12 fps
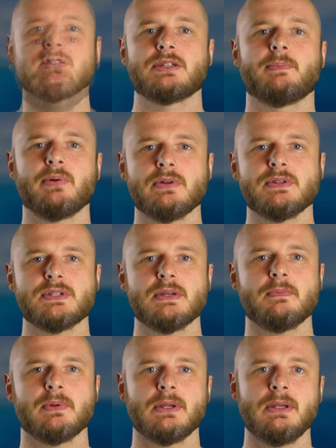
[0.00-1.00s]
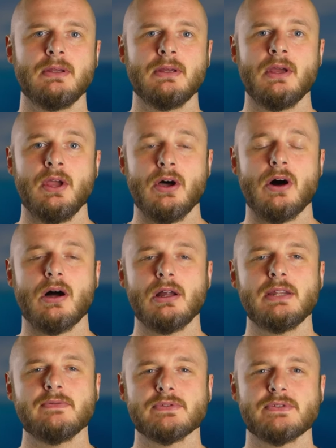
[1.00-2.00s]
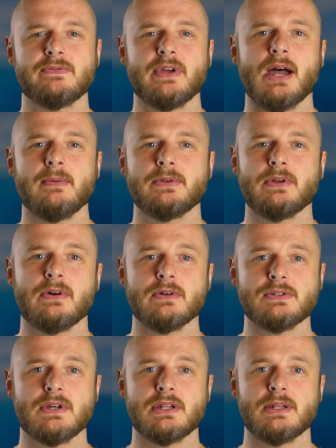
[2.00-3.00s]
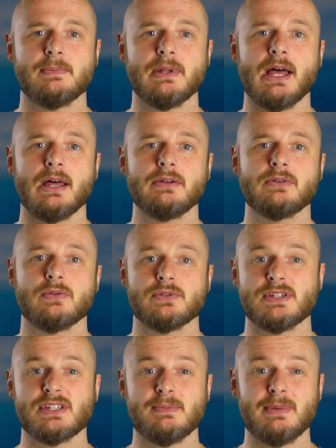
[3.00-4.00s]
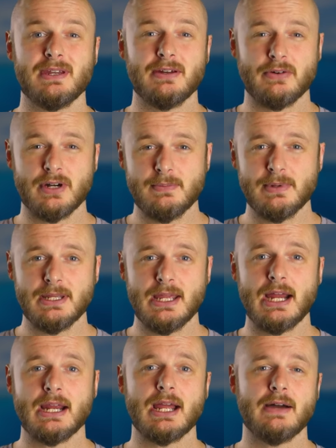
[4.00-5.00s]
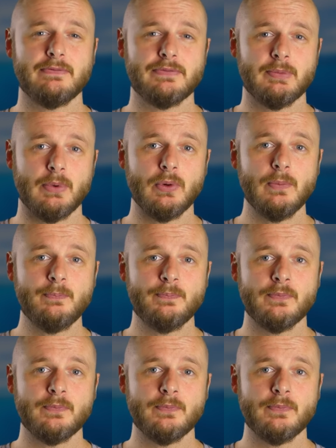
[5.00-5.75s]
To put it simply, high levels of carbon dioxide in the blood cause us to be incredibly uncomfortable,